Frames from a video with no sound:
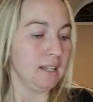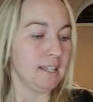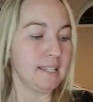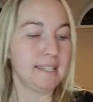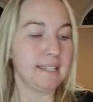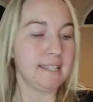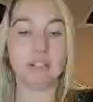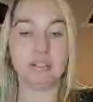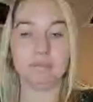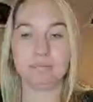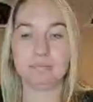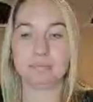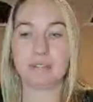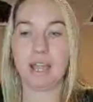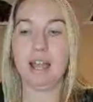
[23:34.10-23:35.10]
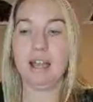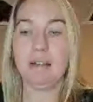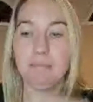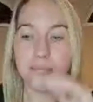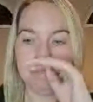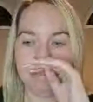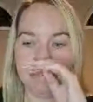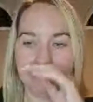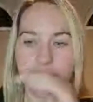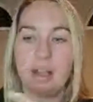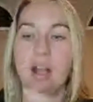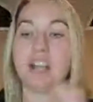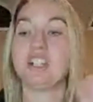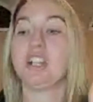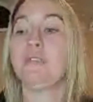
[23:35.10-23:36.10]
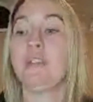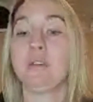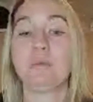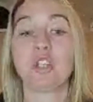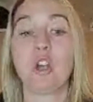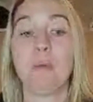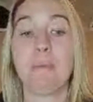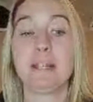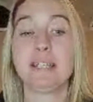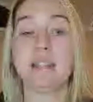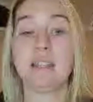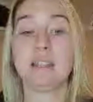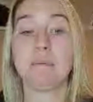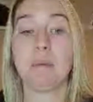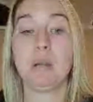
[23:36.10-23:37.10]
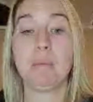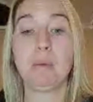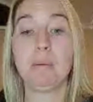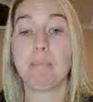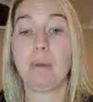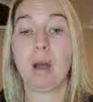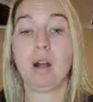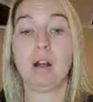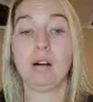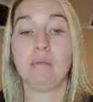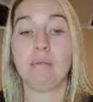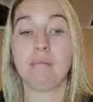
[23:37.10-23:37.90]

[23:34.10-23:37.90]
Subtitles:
So I don't know if anyone's commenting at the moment, but